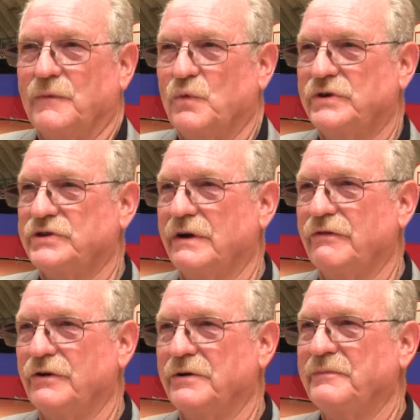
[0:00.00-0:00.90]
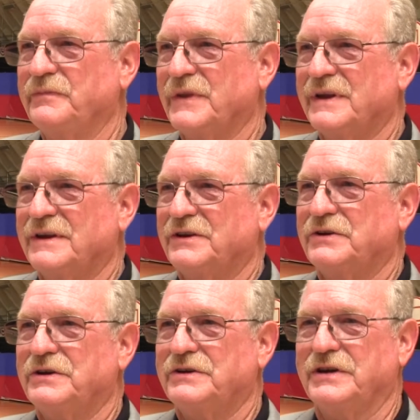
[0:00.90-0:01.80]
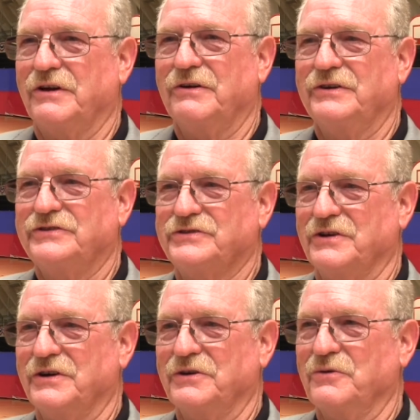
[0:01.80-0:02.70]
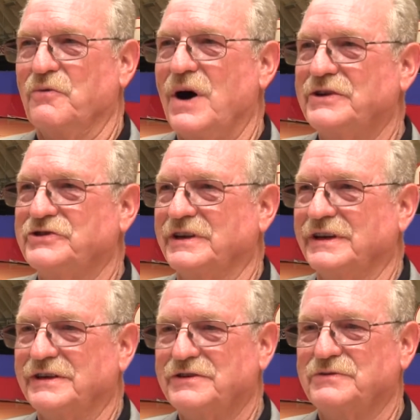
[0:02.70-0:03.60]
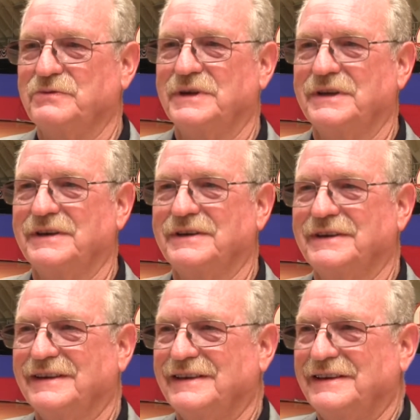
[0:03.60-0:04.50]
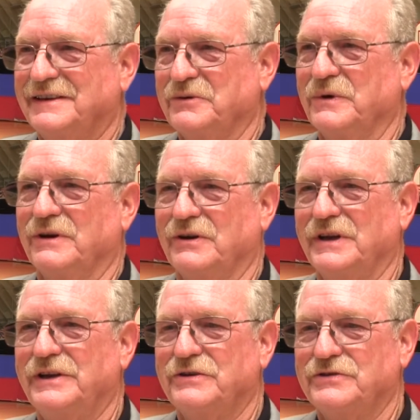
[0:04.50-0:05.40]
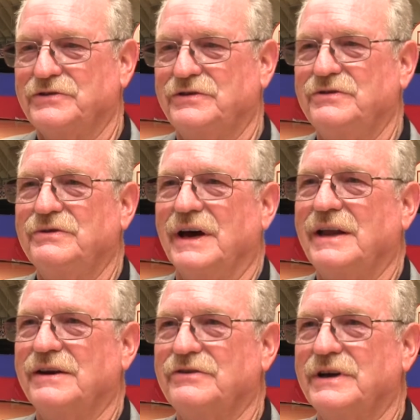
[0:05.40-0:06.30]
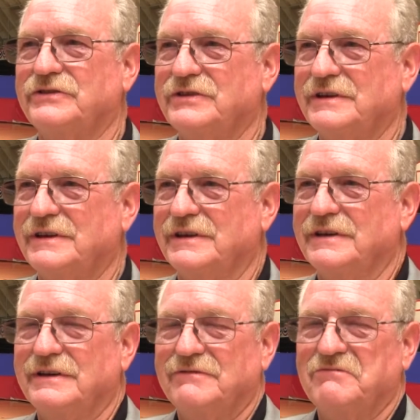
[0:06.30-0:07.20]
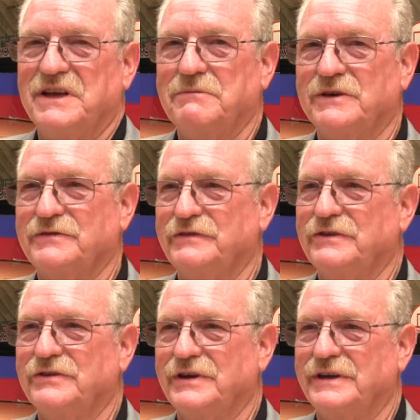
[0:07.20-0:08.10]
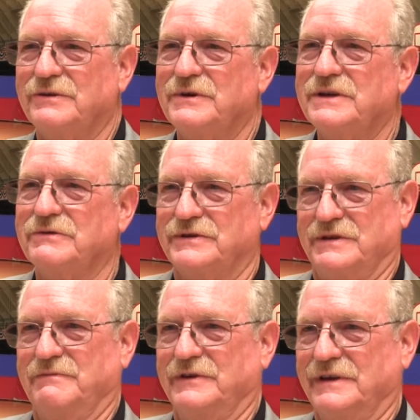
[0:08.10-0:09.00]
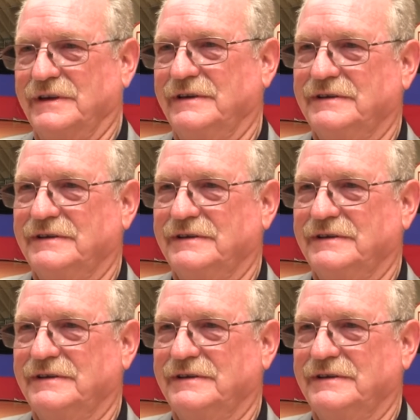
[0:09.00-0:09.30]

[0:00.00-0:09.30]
whichever terrorists are watching us, when our leaders do not address it, then they must feel they're getting away with something.